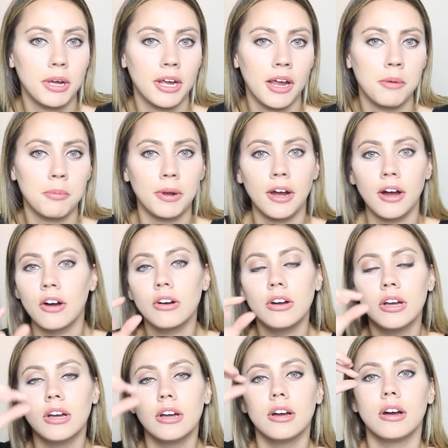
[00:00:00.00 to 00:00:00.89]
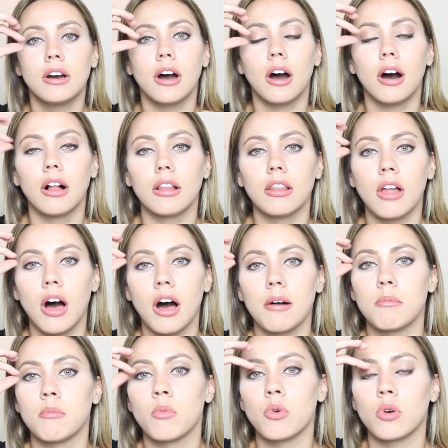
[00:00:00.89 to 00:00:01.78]
my eyebrow a
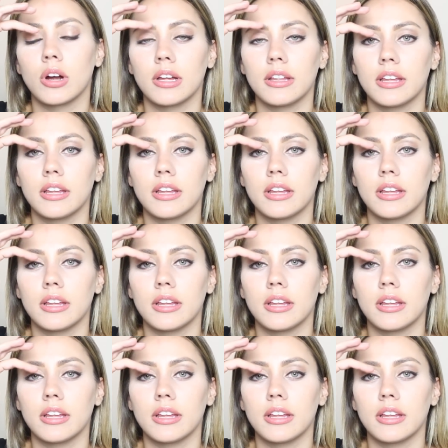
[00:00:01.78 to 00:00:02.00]
lot more.